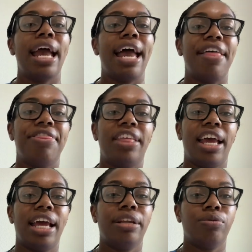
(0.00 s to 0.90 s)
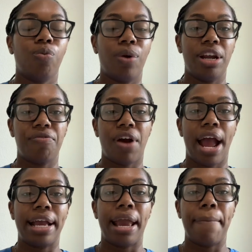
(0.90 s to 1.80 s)
And then whenever
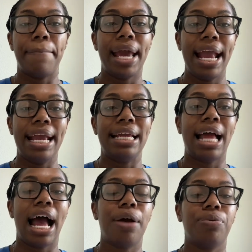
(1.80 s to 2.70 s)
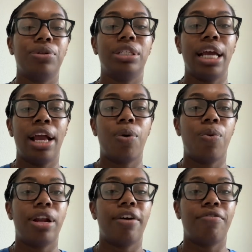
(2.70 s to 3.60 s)
I get paid, I will take
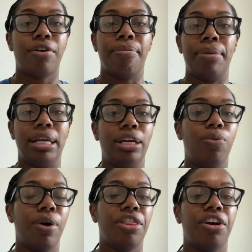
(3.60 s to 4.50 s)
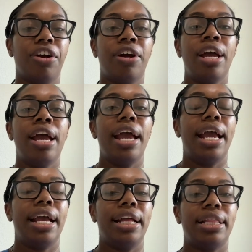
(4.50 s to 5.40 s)
whatever money, whether
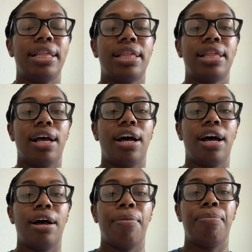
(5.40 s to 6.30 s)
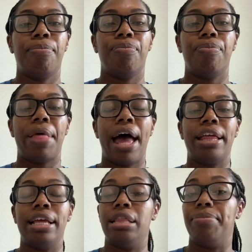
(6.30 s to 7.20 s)
it's
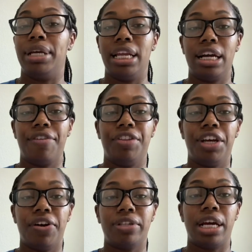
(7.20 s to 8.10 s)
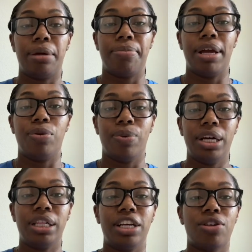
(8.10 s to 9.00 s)
in the beginning of the year, I was getting paid
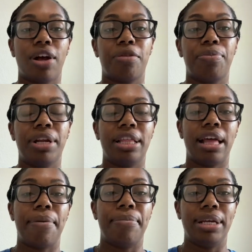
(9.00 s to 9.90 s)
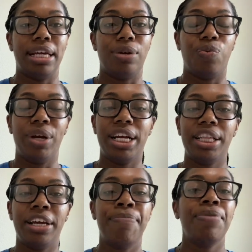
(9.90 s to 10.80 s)
weekly, so I was putting that money in
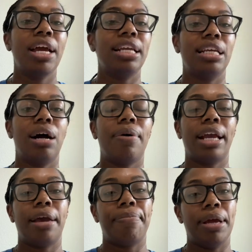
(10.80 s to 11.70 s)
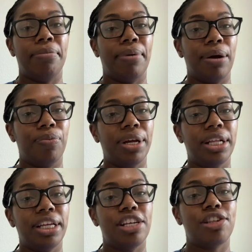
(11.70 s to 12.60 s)
weekly. Now I get paid
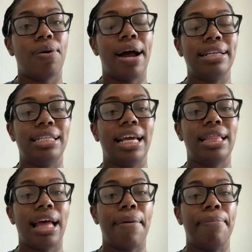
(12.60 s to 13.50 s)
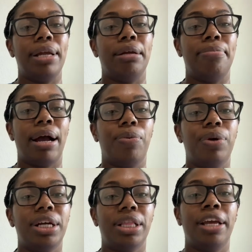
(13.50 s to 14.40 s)
bi-weekly, so I take that money
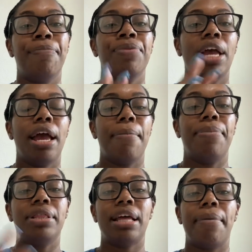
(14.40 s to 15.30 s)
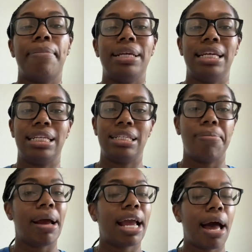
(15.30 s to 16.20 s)
bi-weekly and put that money into
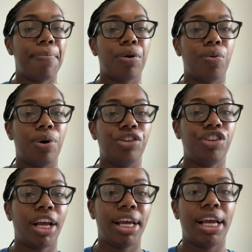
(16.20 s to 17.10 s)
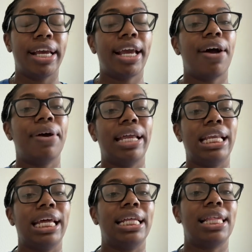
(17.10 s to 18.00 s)
my Capital One checking account and
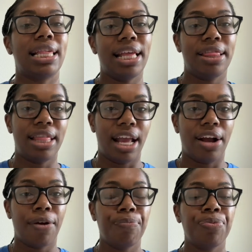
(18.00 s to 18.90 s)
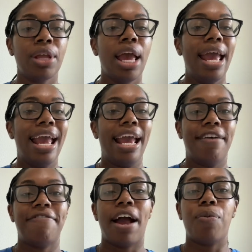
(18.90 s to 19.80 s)
let it sit there.
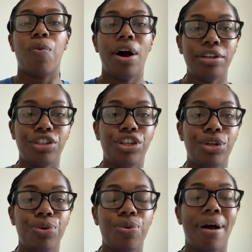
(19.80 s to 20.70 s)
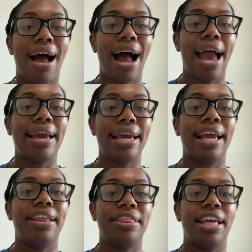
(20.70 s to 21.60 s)
If I want to, I
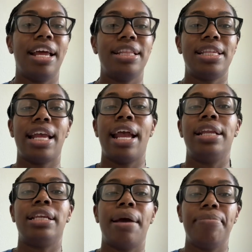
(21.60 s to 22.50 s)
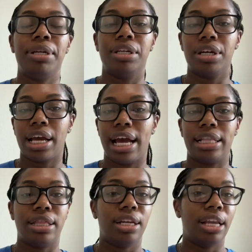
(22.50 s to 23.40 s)
can then say, let me look
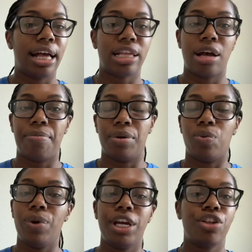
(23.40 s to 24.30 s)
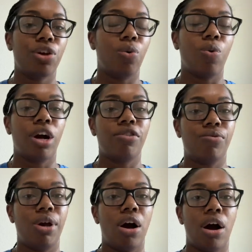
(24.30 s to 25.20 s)
at the last couple of weeks or where
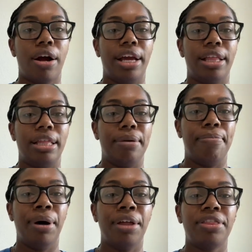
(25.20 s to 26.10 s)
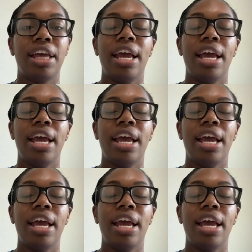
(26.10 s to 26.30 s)
we are in the month.